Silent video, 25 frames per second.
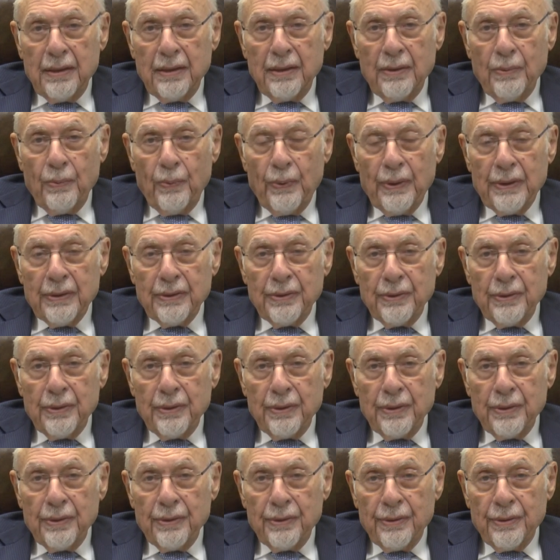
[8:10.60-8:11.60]
when
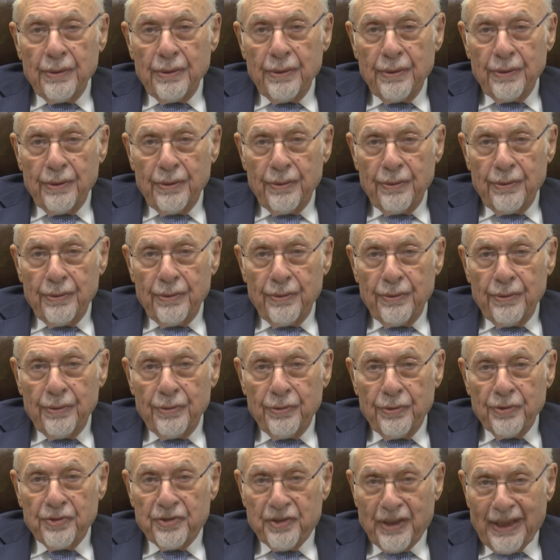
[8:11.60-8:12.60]
uh,
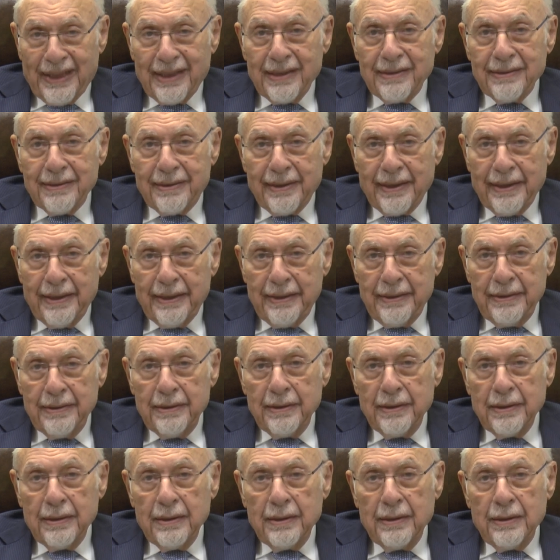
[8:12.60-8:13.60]
the second
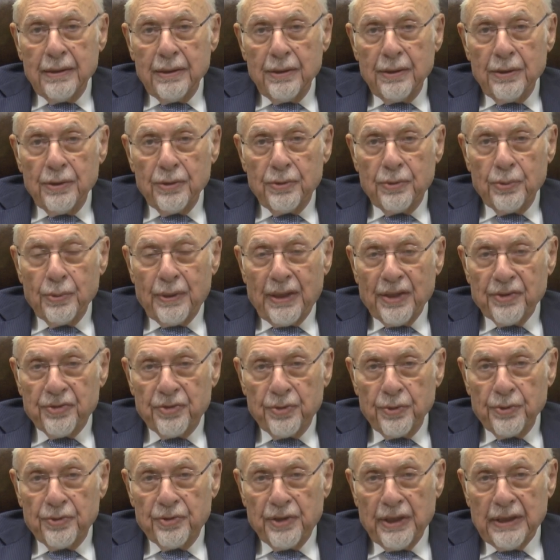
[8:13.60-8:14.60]
train to
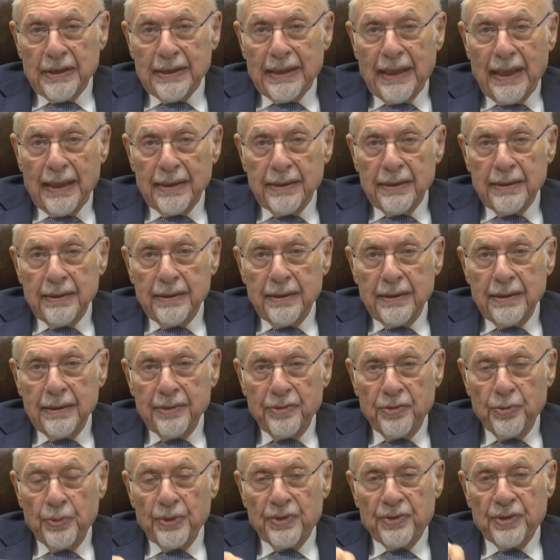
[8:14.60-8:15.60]
Castle St. Gallen,
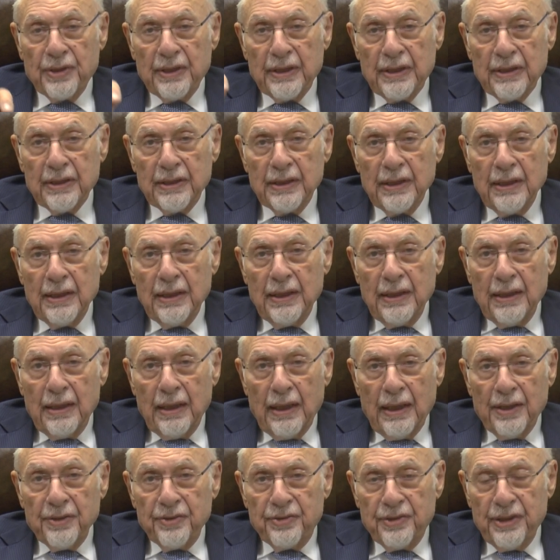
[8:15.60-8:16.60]
Switzerland.
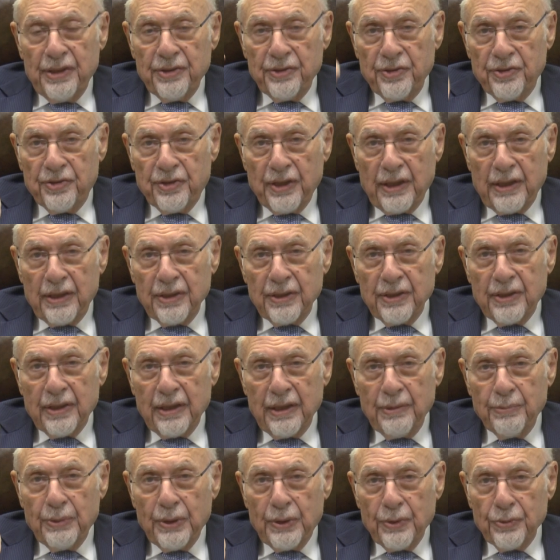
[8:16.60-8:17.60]
I say the second
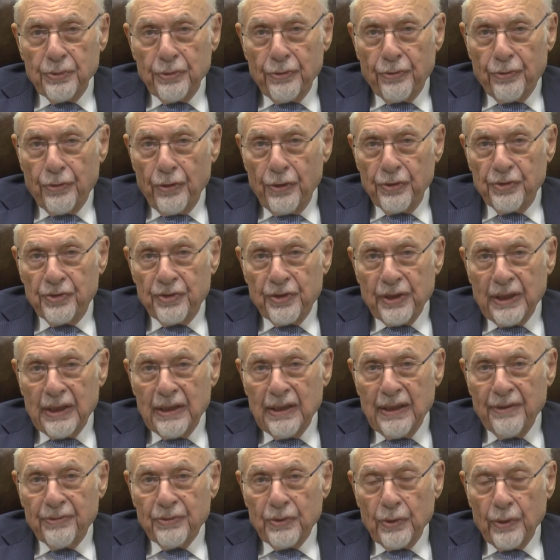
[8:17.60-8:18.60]
train because the first
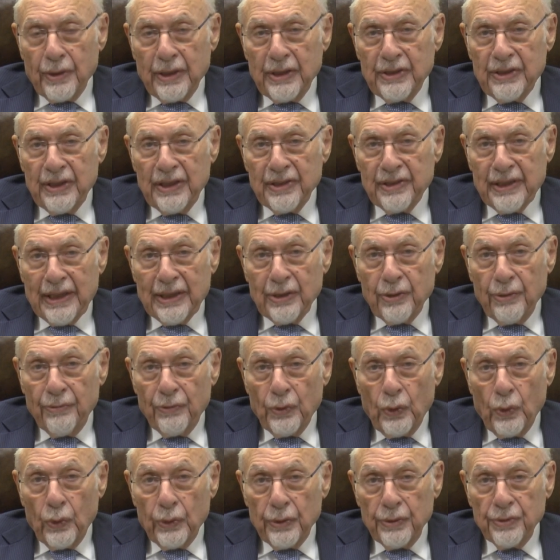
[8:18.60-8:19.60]
train left already at the end of
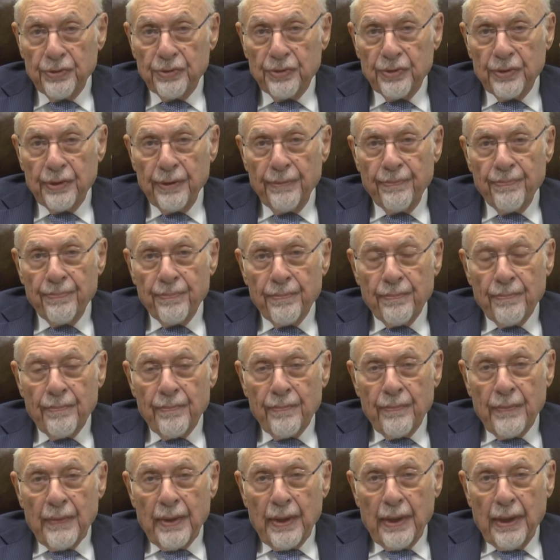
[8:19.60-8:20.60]
August
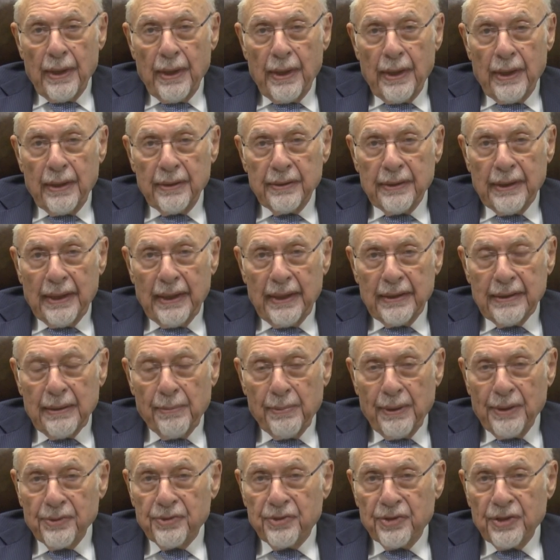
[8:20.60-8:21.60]
and had
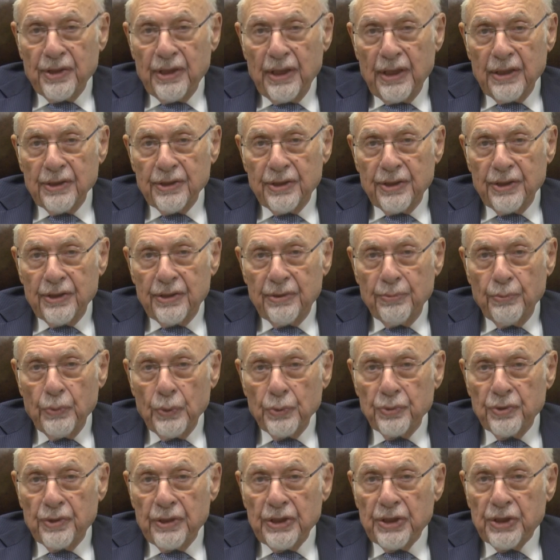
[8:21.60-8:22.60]
about 300
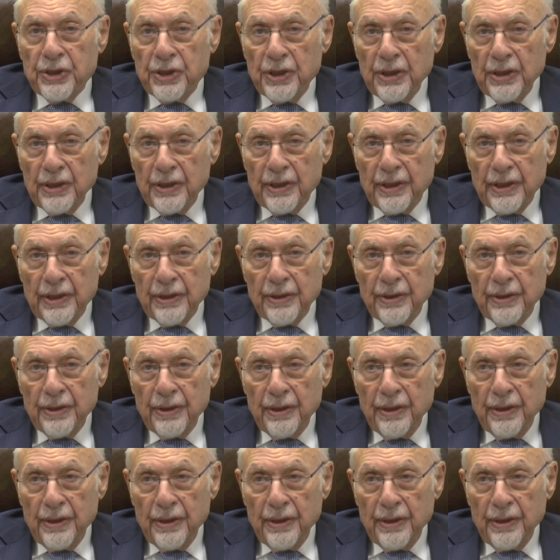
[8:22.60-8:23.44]
mostly children